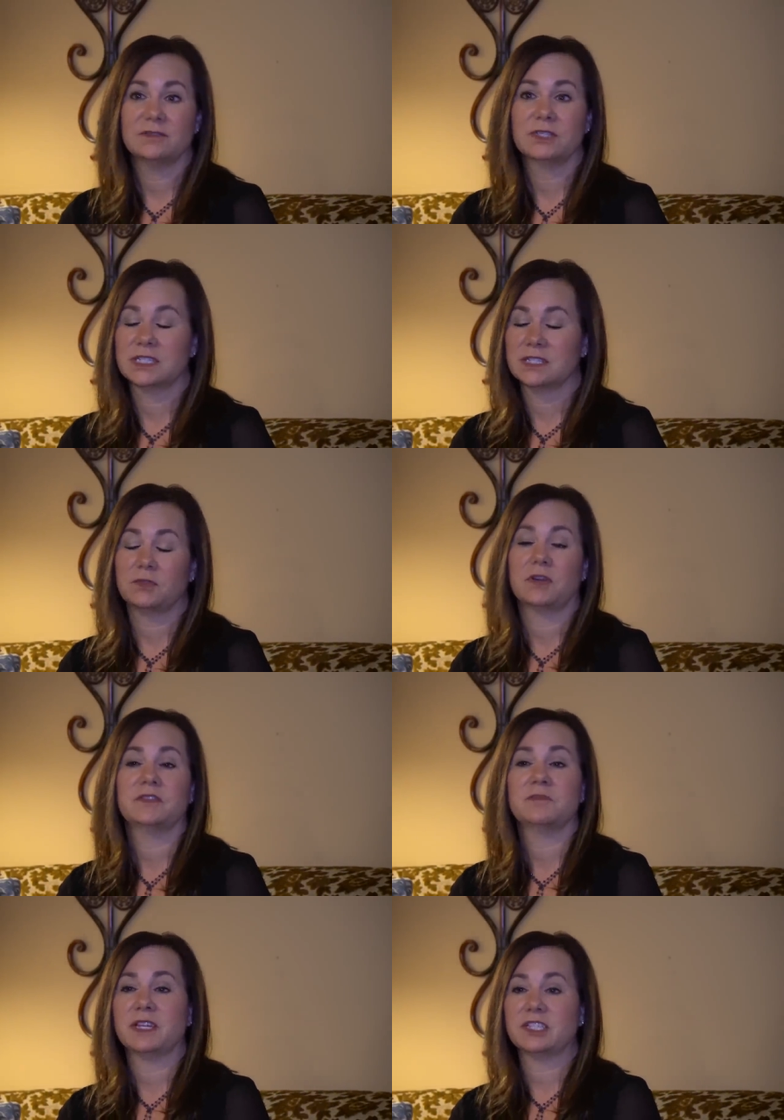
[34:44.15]
which is a twelfth
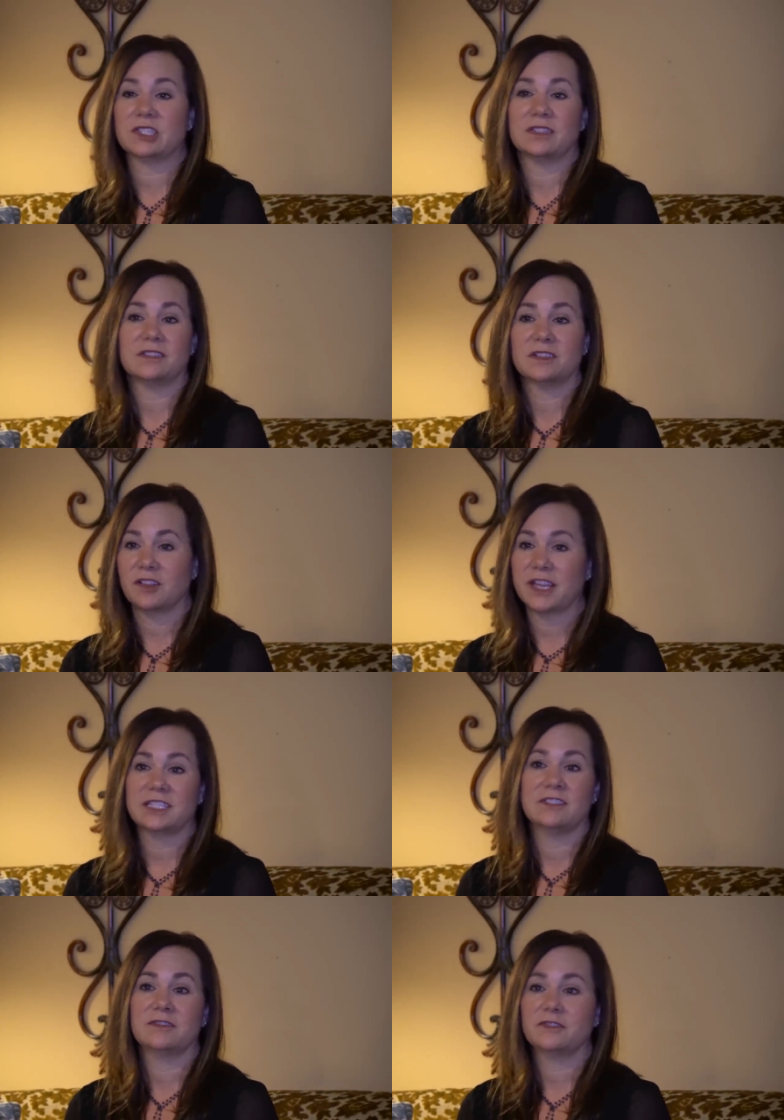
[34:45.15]
dimensional
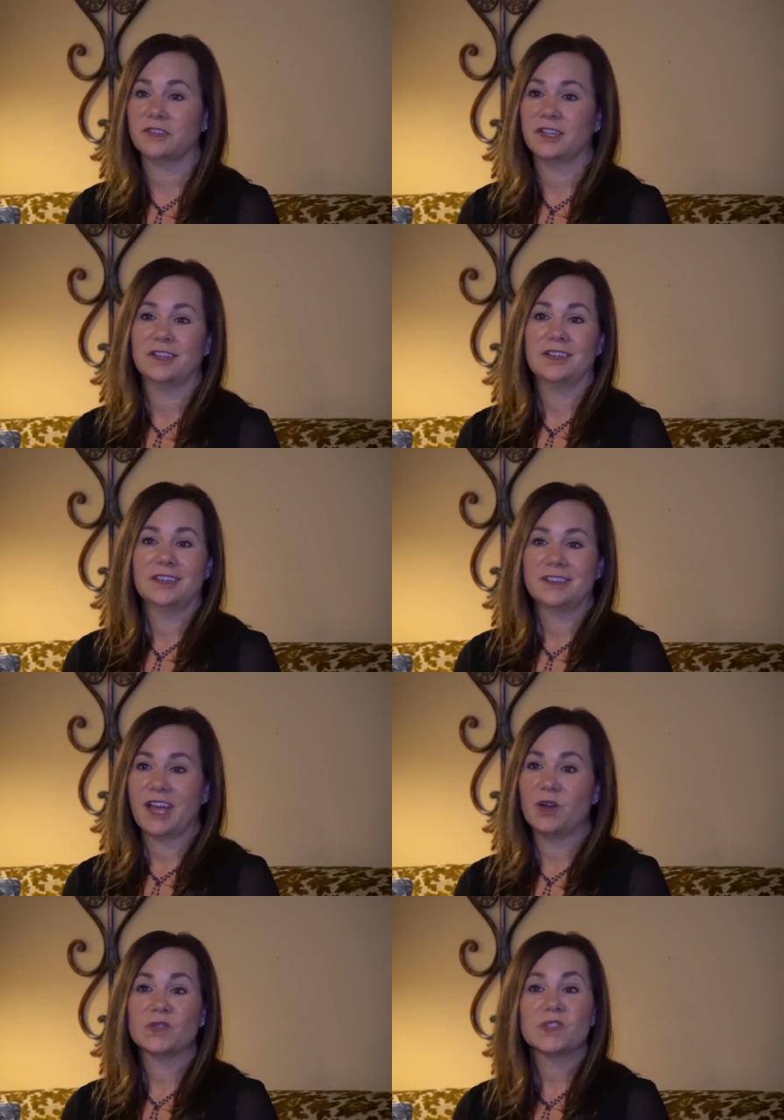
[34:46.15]
collective
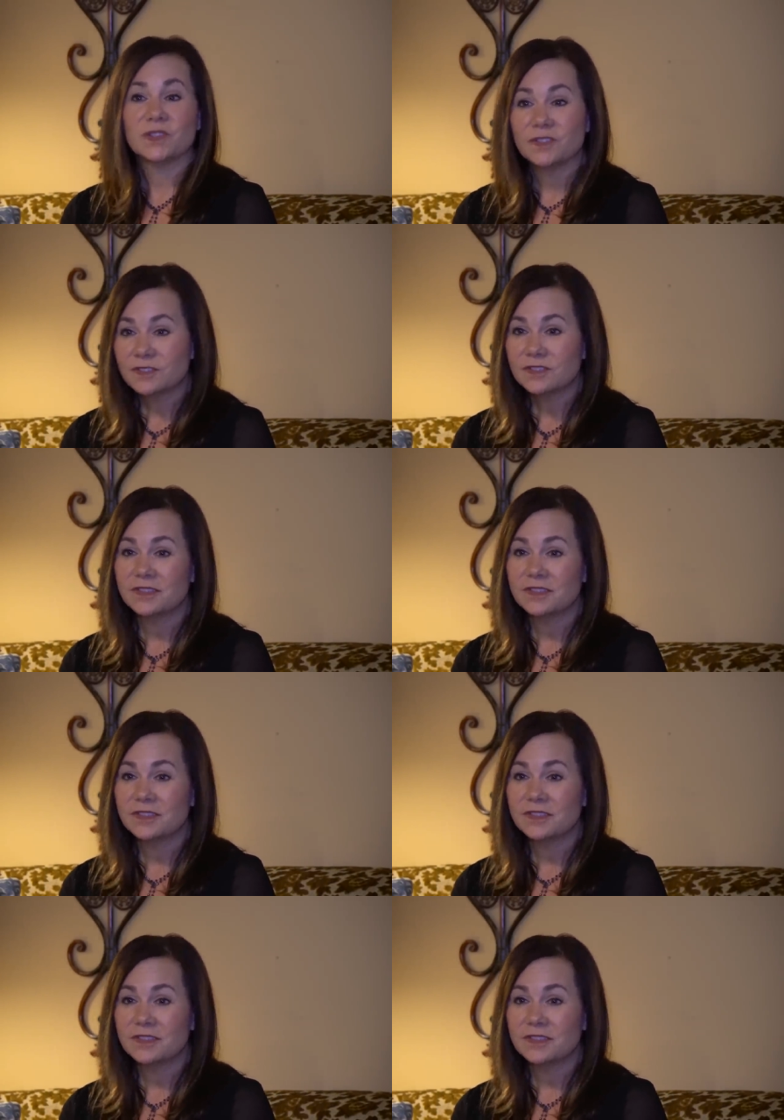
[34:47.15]
council.